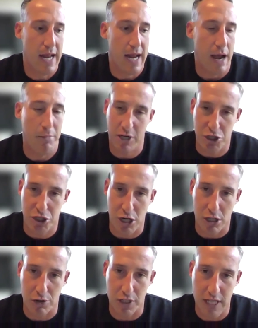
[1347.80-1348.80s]
I'm in a
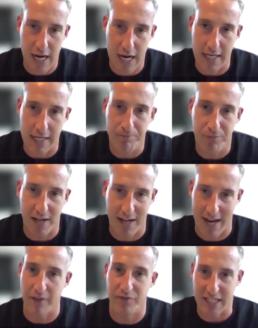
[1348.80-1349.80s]
jungle in Haiti, and I
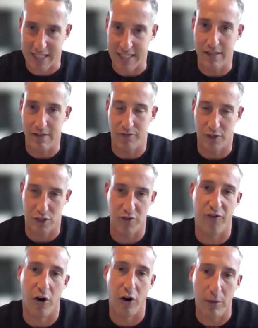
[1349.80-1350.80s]
have to give this
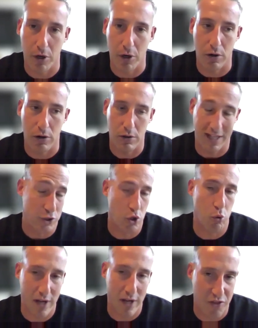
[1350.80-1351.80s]
farmer
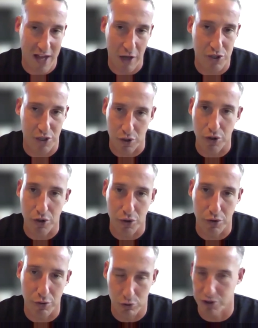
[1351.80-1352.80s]
20,000 goud,
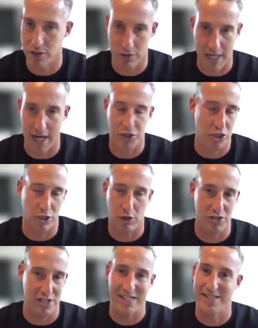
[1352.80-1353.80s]
which is the Haitian
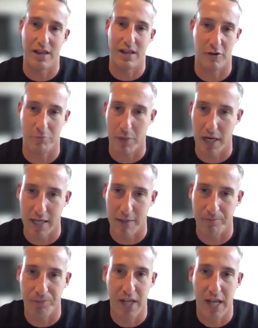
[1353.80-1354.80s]
currency. It's not a lot of money.
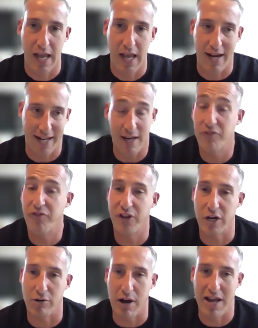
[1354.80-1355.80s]
And I got to
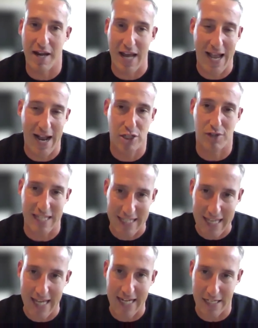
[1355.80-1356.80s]
figure out how to actually
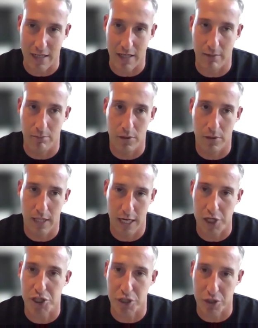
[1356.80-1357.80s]
get him
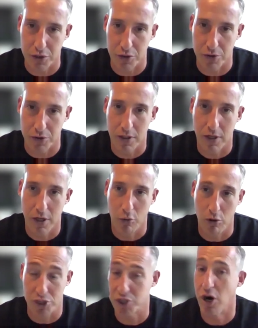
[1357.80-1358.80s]
Haitian goud,
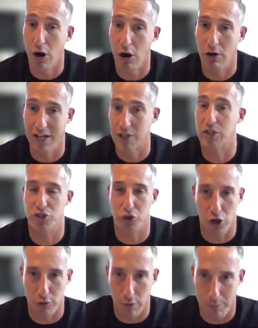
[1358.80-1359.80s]
which is hard, to
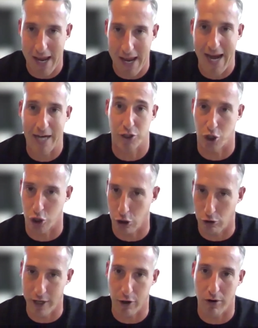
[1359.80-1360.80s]
go to a bank, to
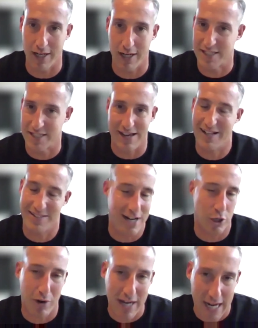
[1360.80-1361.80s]
courier it. It's not a
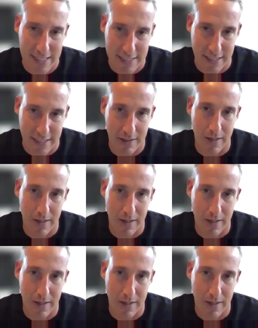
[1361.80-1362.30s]
great idea.